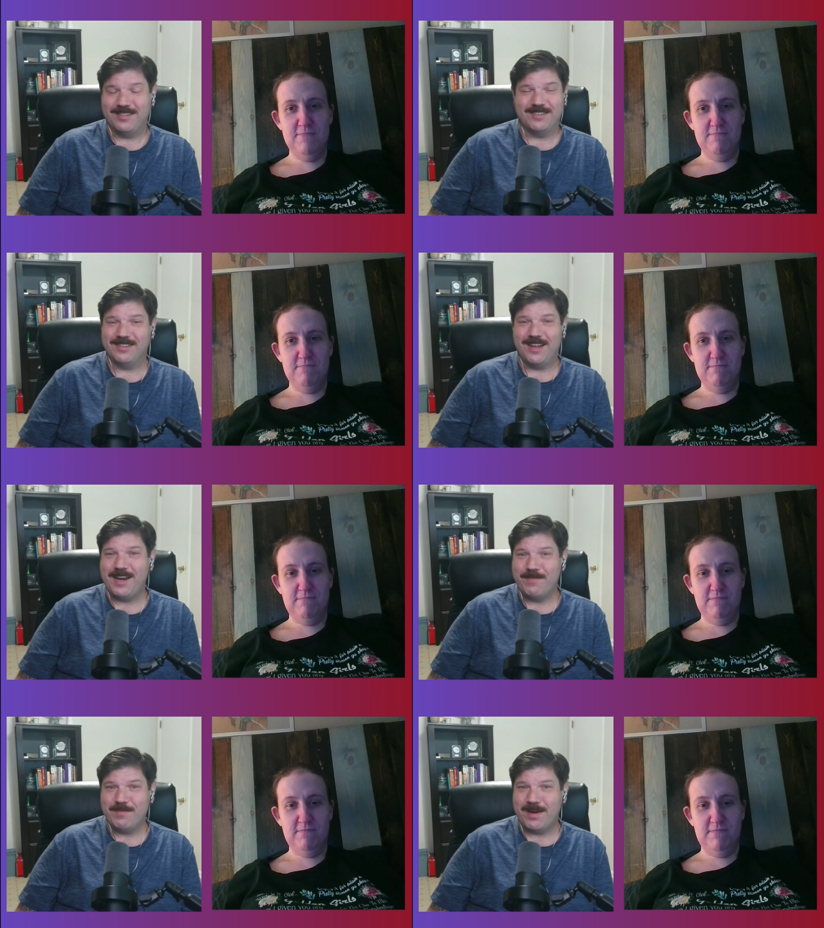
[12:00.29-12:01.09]
Speaker 1: not
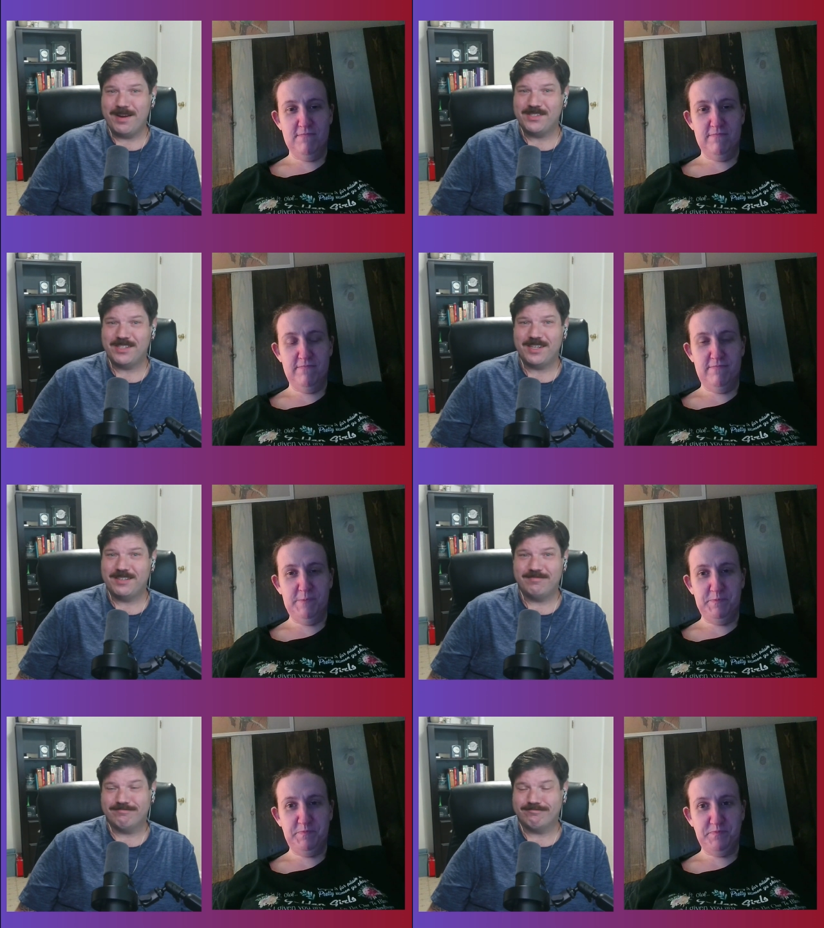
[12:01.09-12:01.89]
everybody's
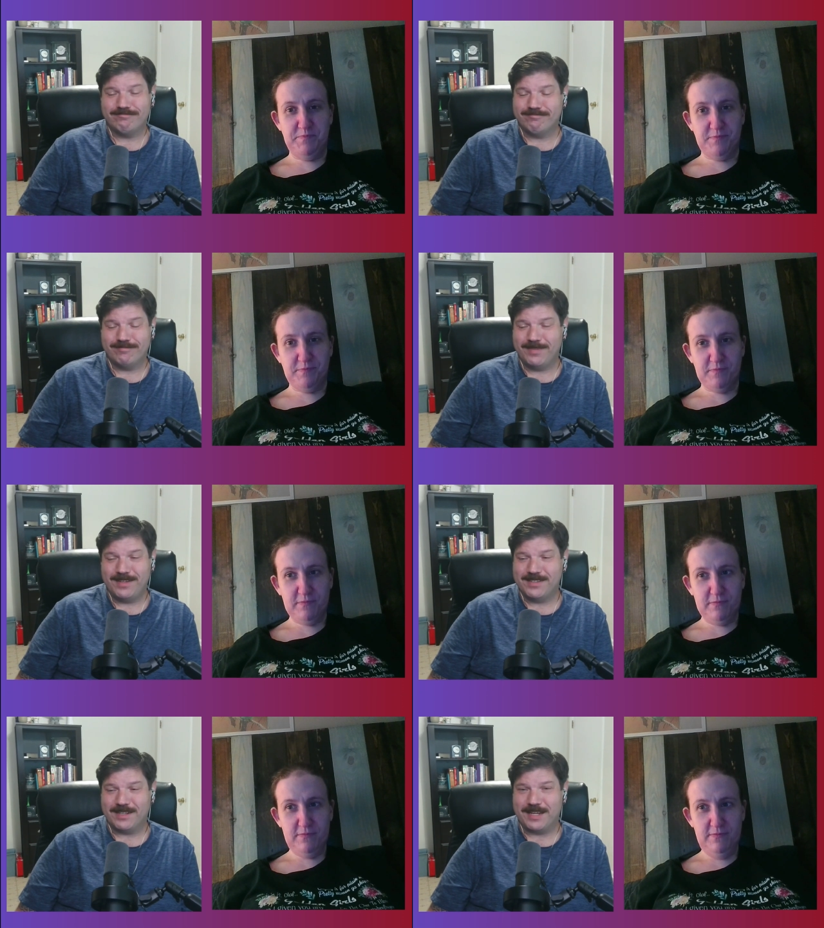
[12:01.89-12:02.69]
a
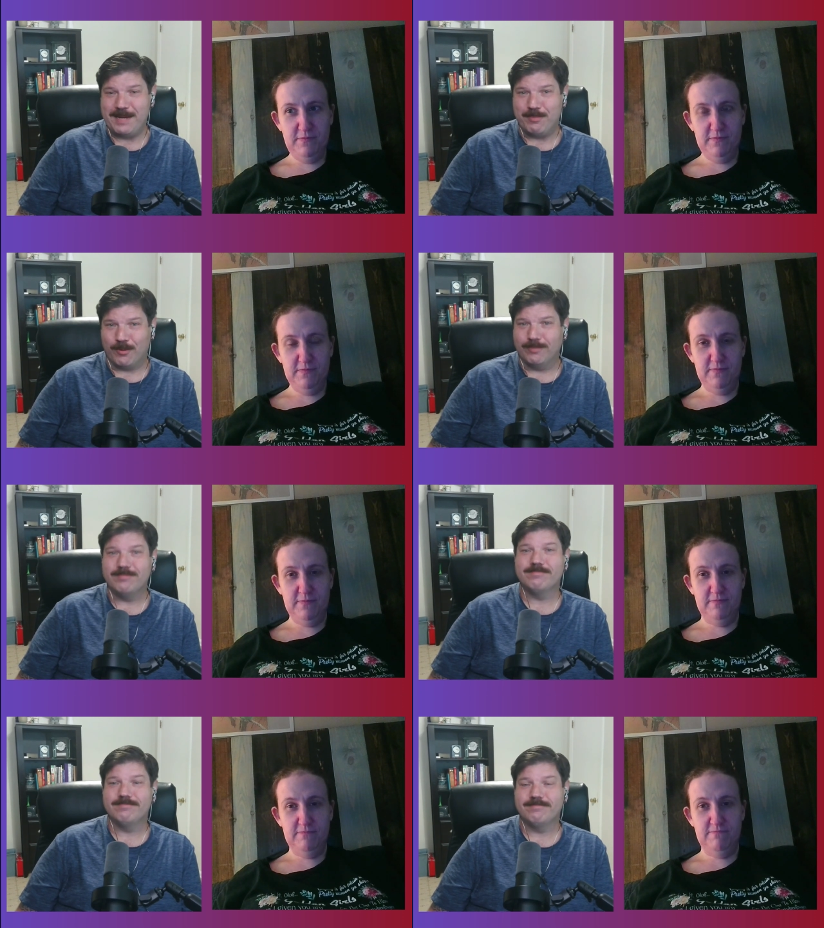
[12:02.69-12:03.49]
is a keeper.
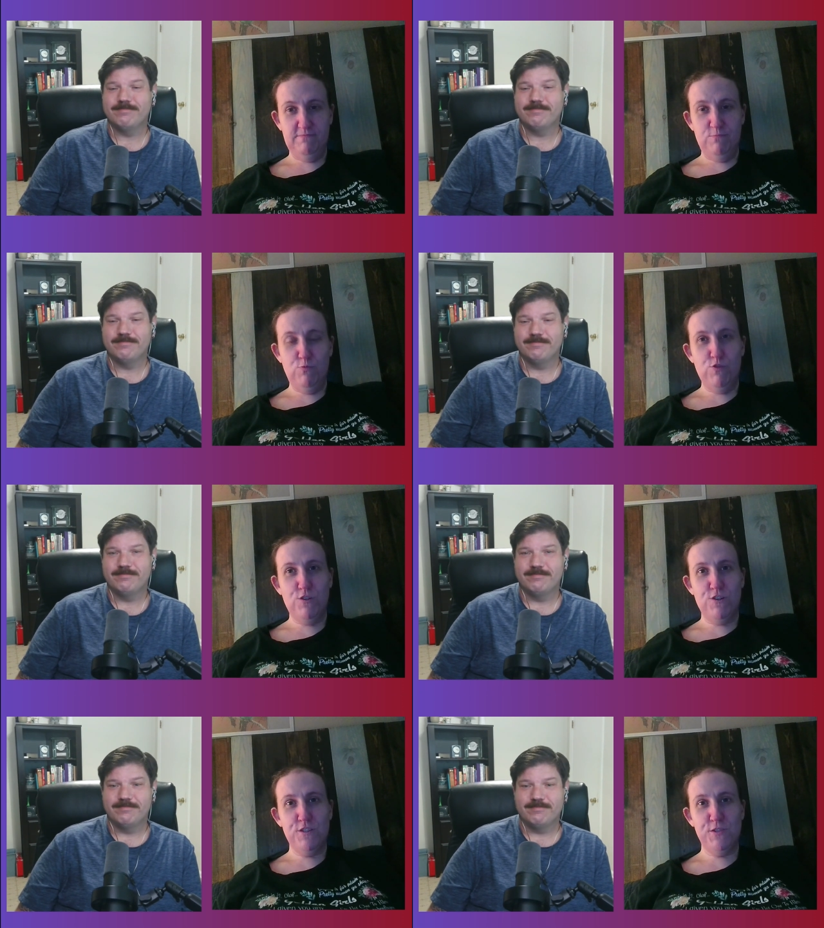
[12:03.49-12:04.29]
Speaker 2: Well,
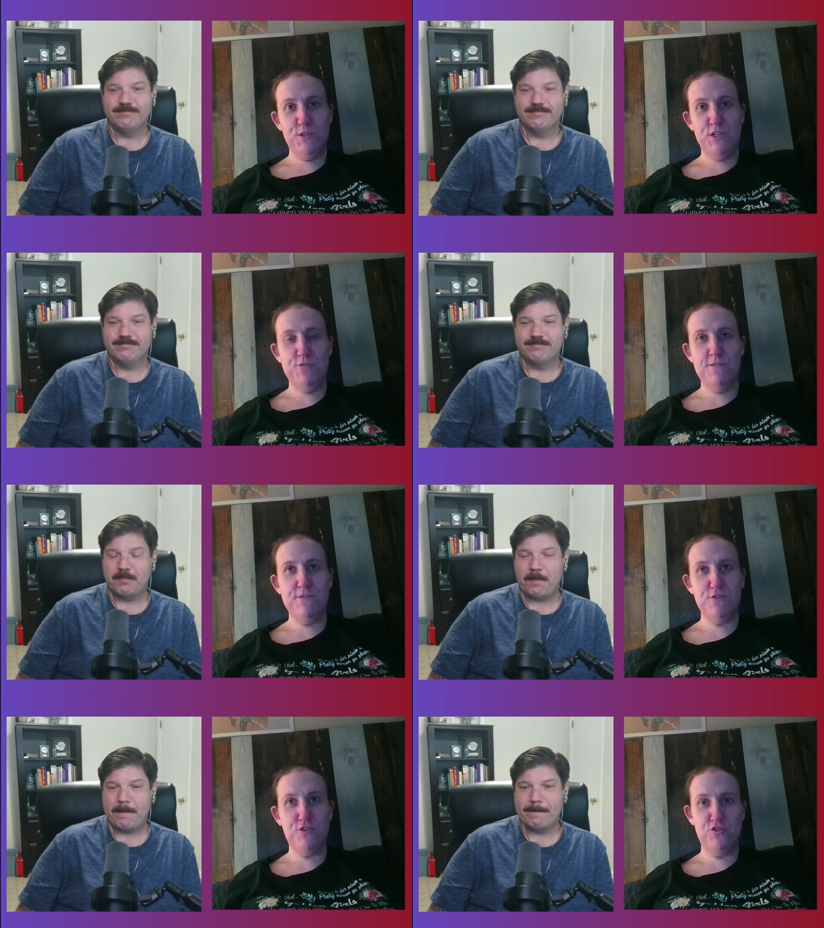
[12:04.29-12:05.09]
also too, if
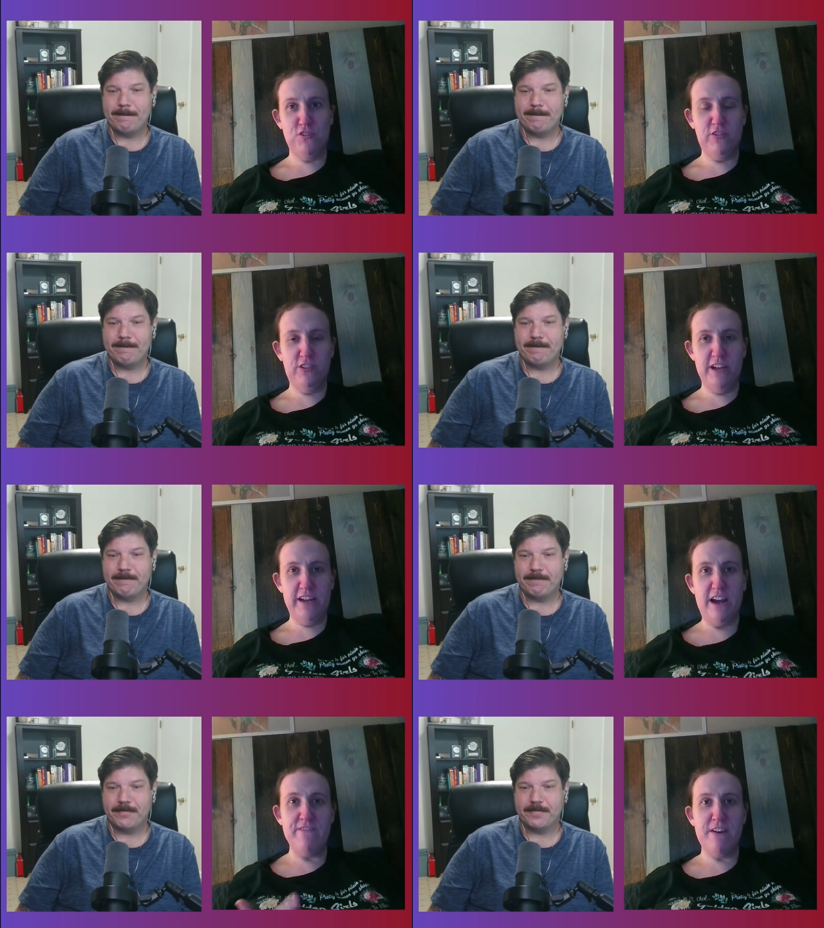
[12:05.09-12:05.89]
you're struggling,
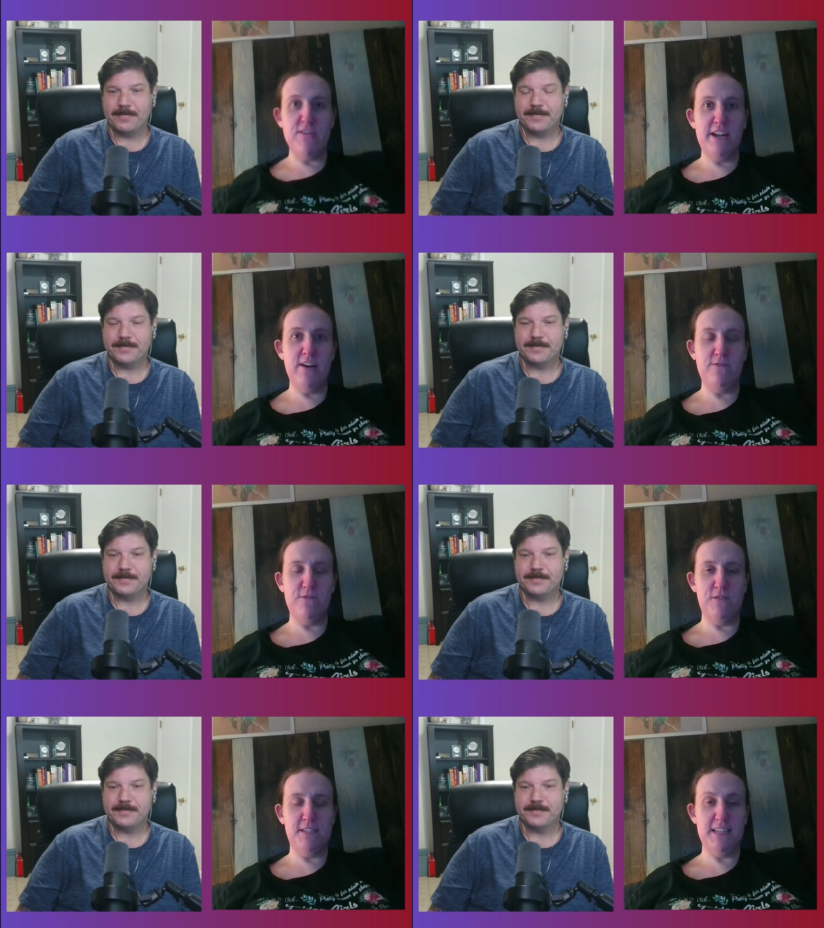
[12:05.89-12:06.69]
I found it
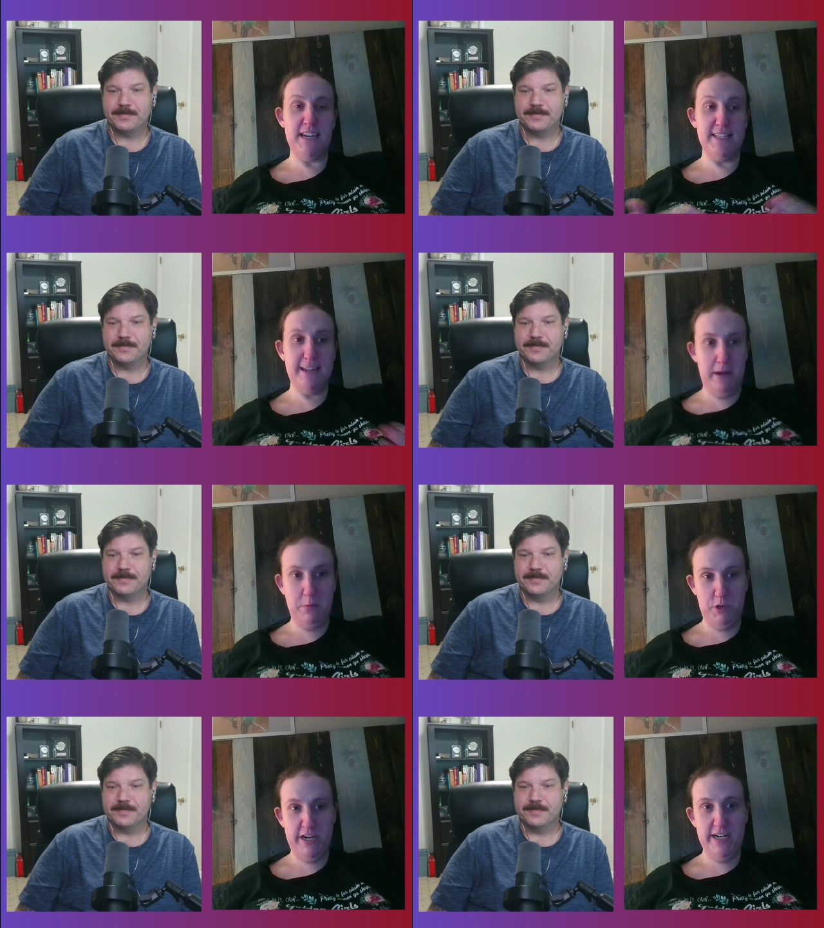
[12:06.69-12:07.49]
helpful to like take
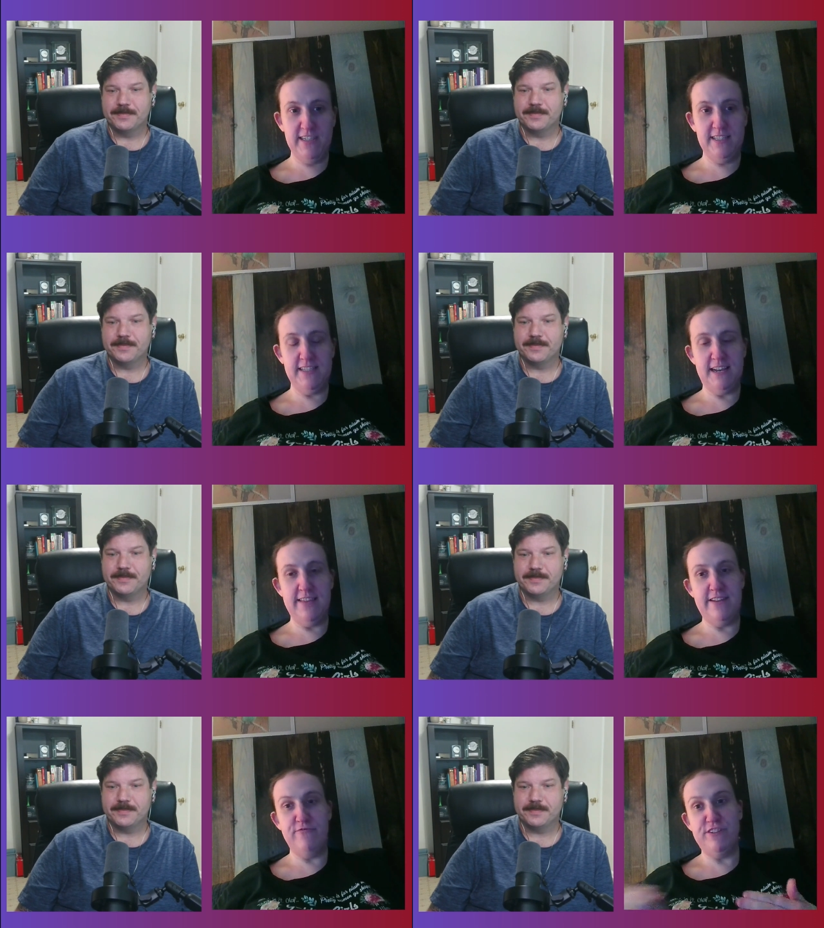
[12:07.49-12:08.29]
breaks and
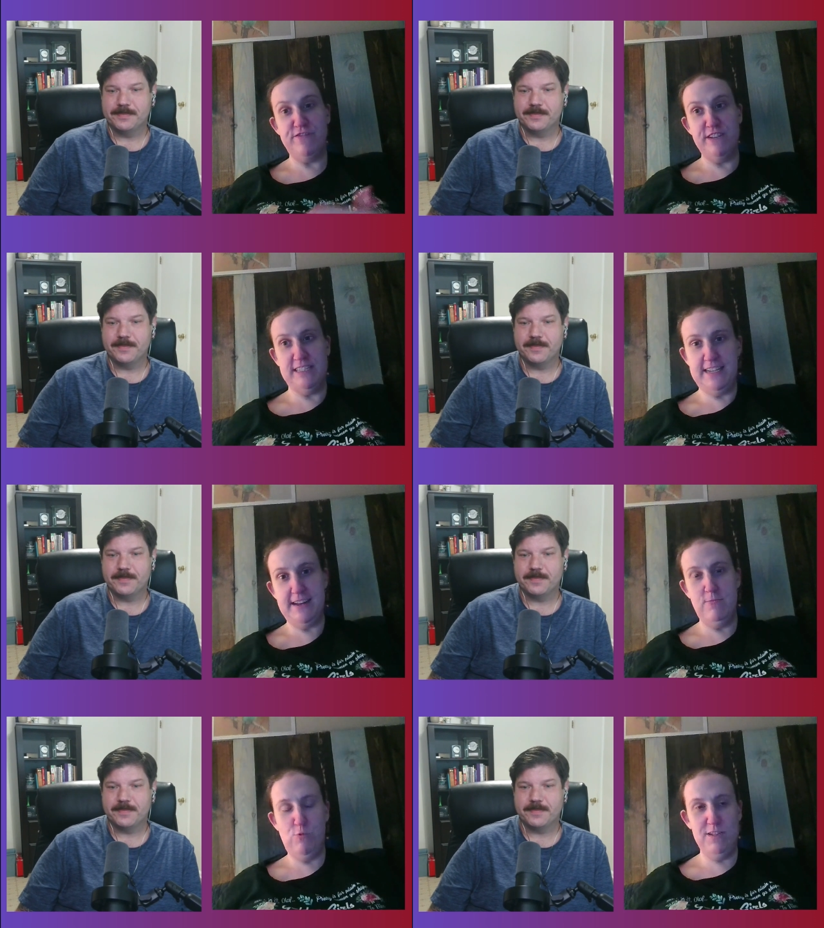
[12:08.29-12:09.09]
then revisit
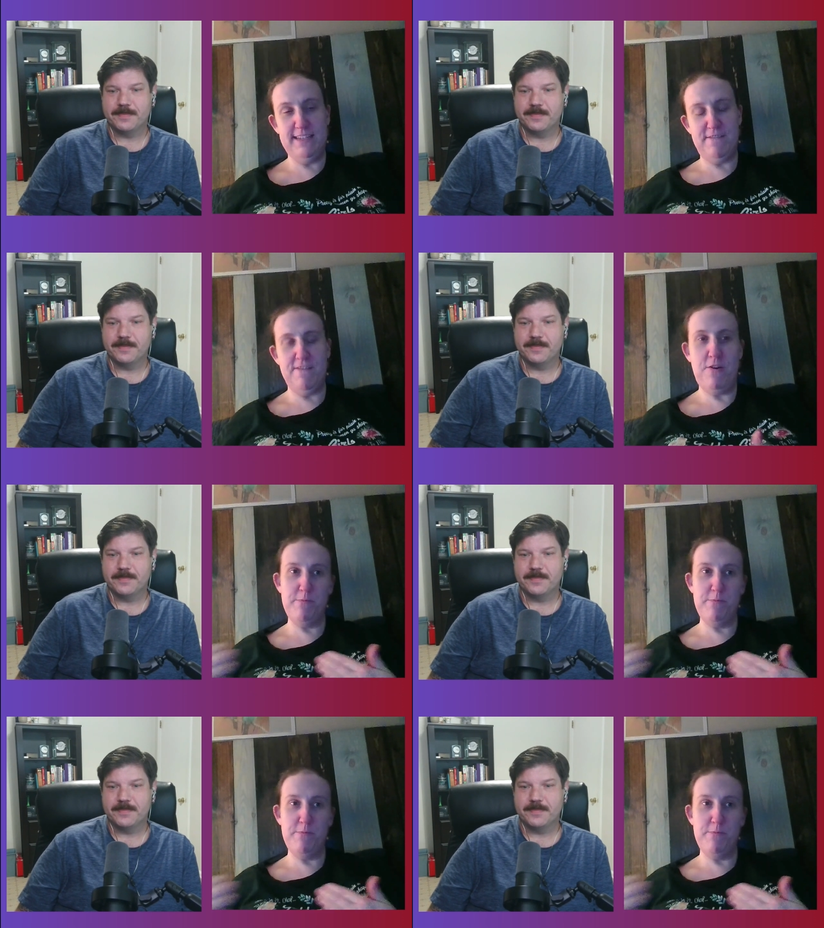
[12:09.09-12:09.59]
it once I felt